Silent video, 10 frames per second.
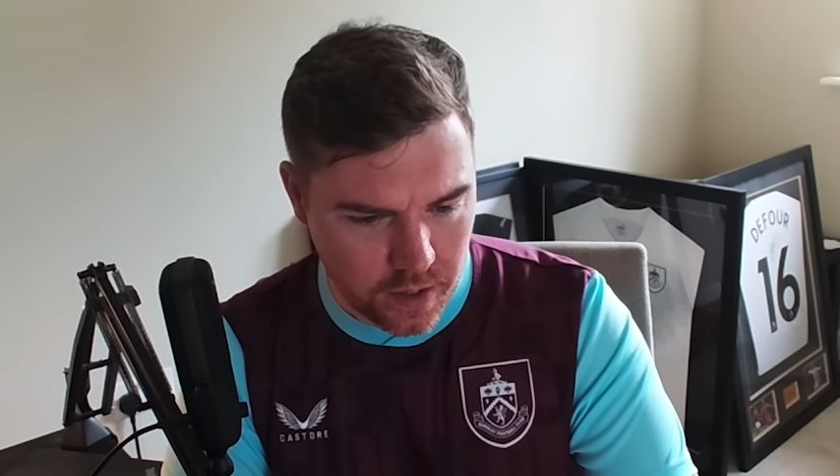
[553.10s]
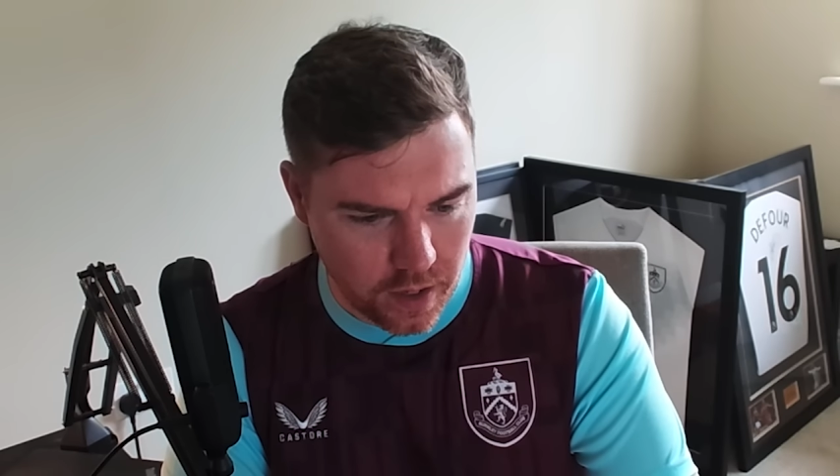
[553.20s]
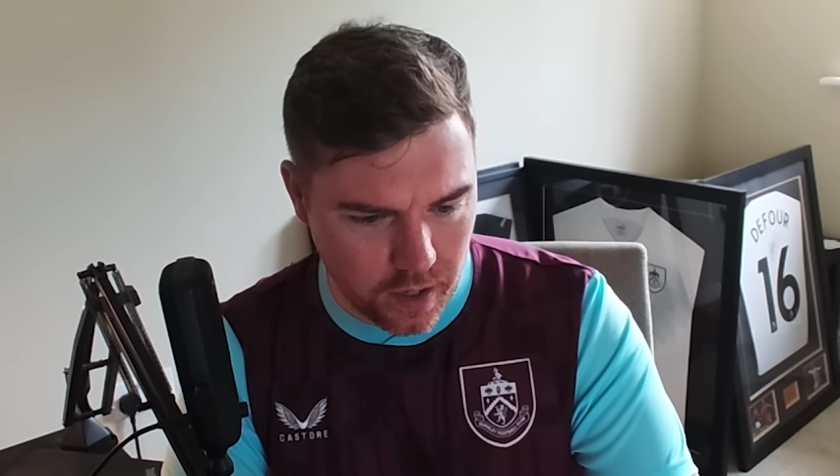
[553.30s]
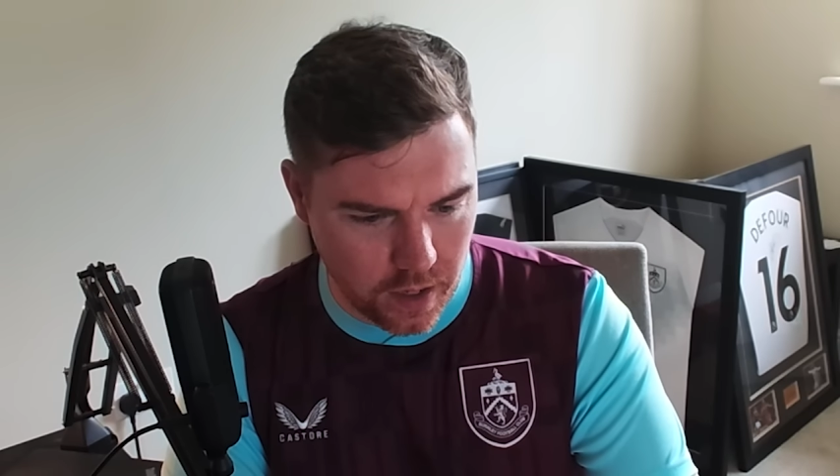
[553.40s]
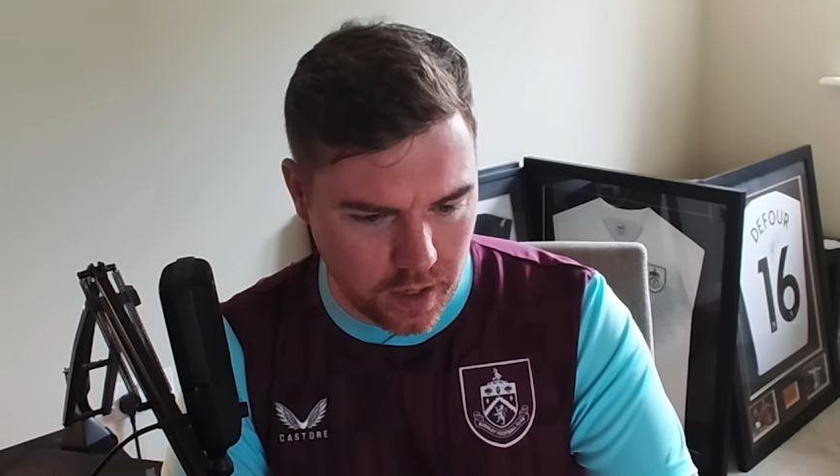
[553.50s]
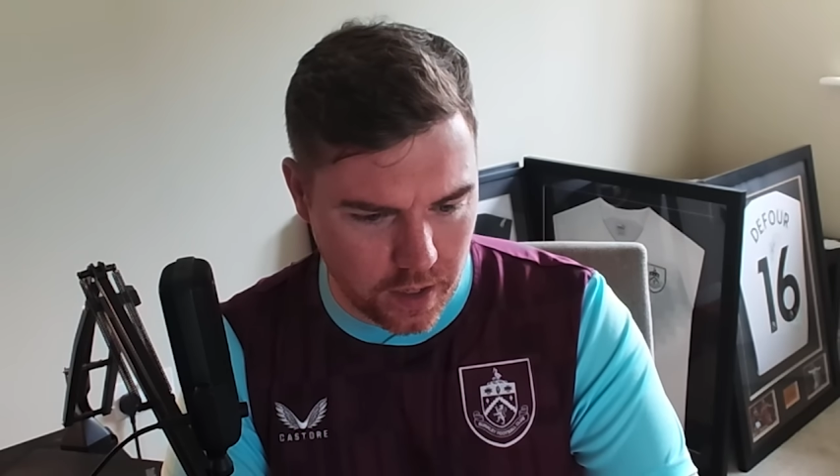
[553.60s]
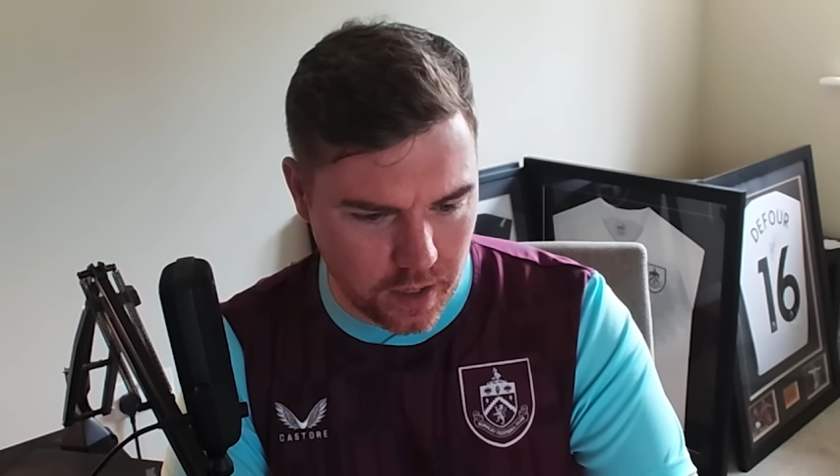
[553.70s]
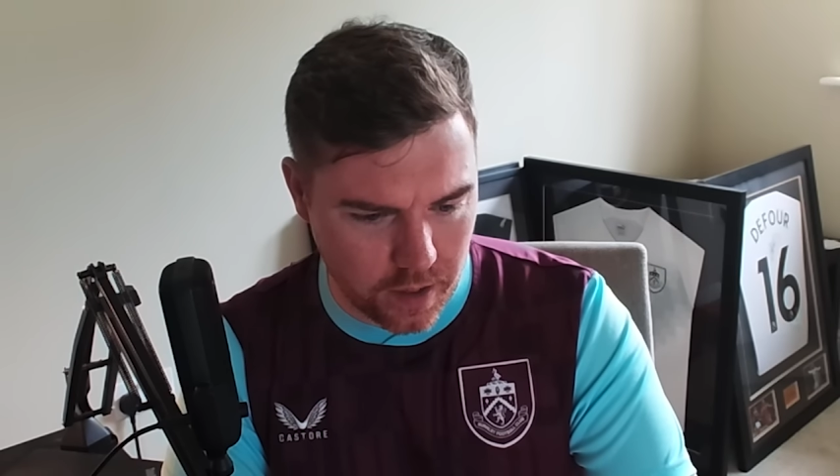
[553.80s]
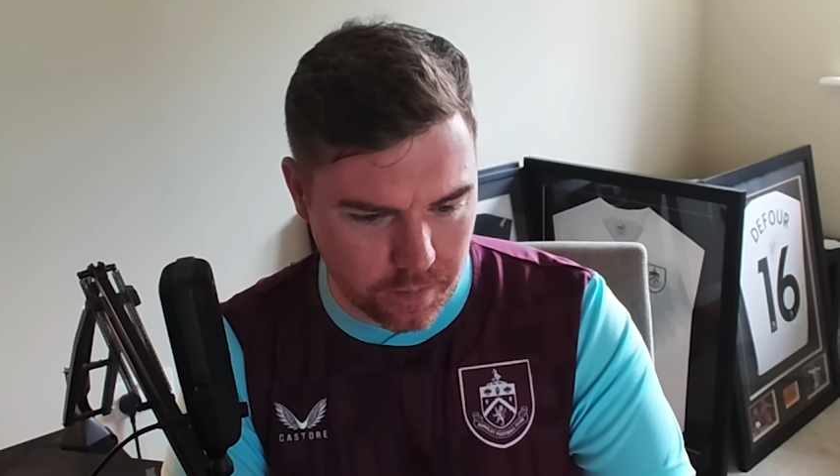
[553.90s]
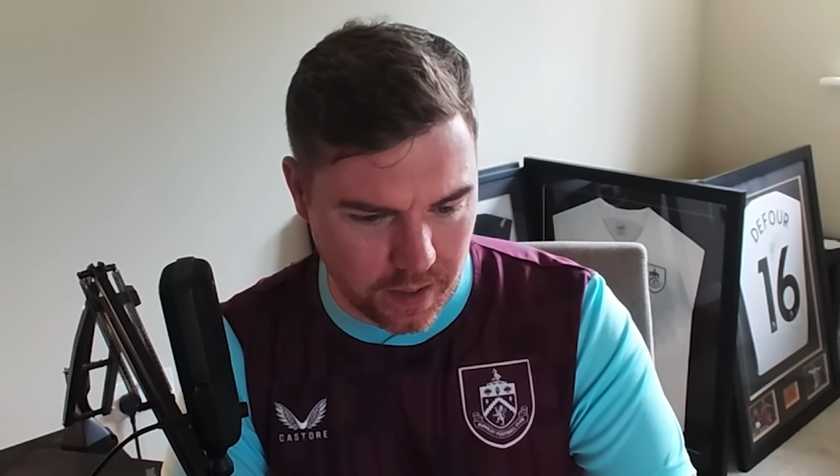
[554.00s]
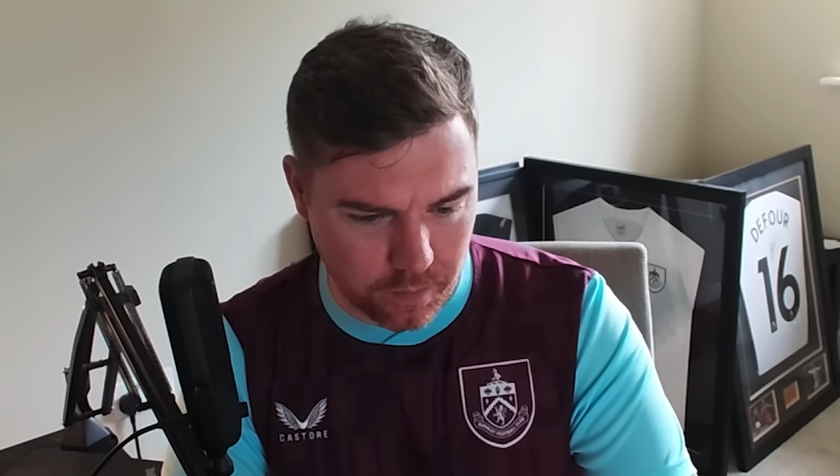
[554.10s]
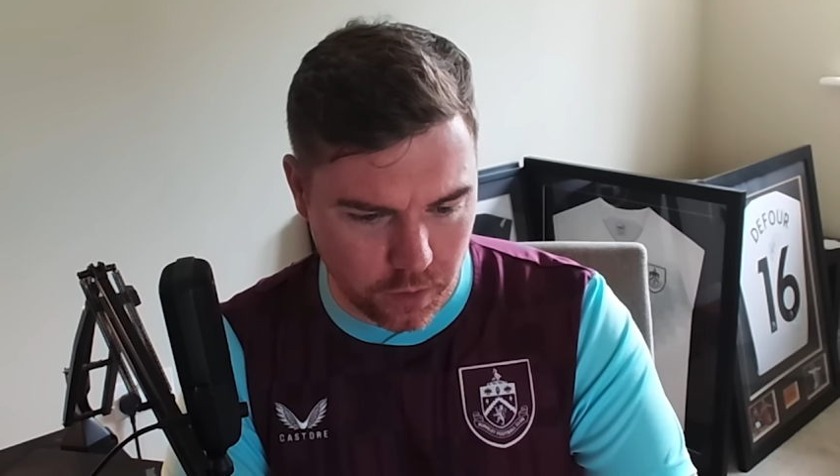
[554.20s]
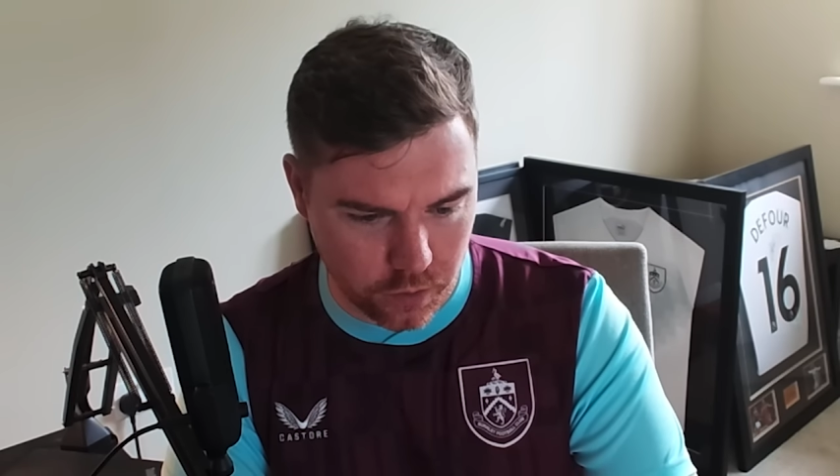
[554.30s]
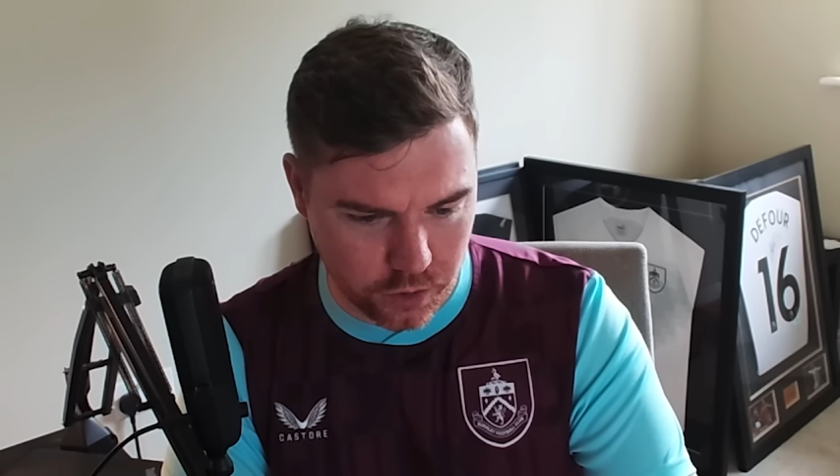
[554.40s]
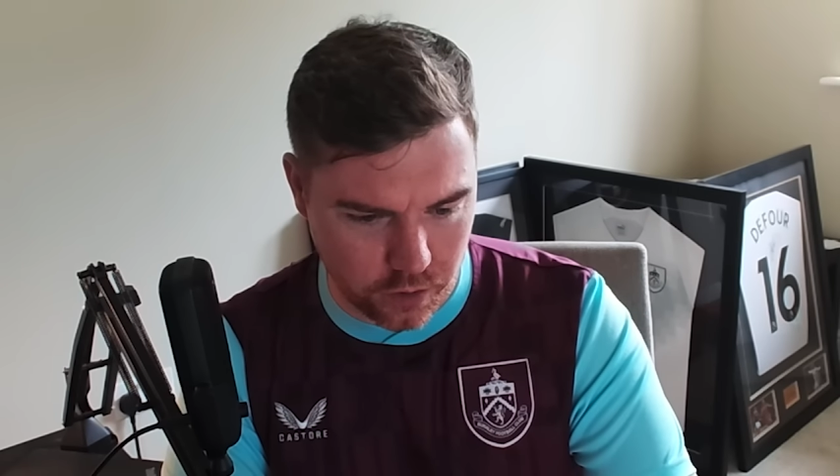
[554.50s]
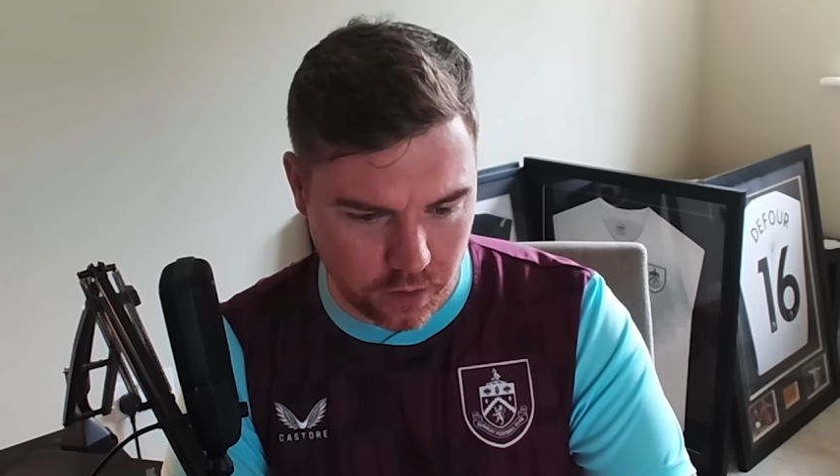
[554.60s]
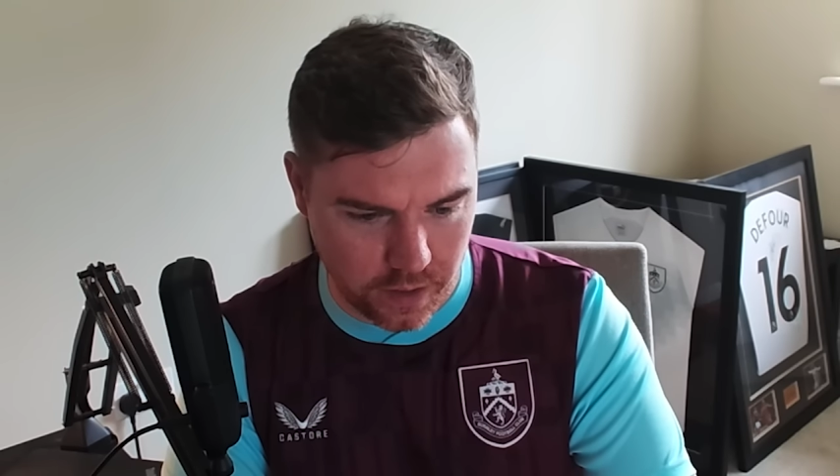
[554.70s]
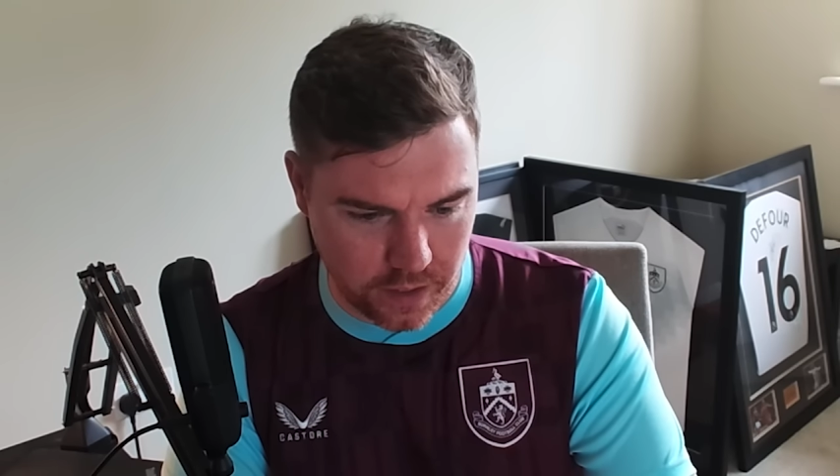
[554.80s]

I'm not sure,